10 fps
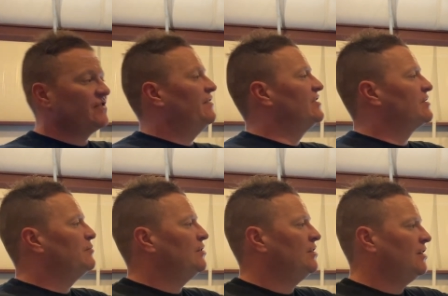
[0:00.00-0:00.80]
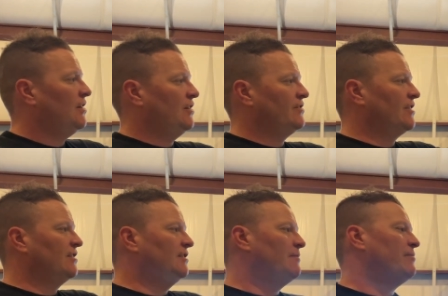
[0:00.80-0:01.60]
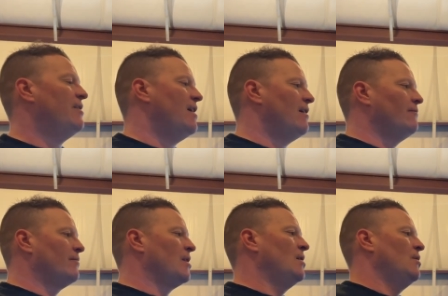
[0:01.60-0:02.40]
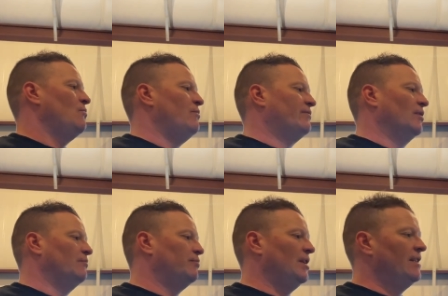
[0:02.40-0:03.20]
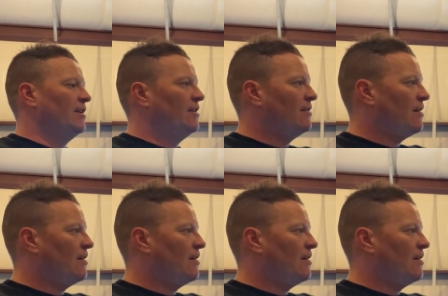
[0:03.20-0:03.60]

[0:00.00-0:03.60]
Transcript: visible under the lip there. We've done plenty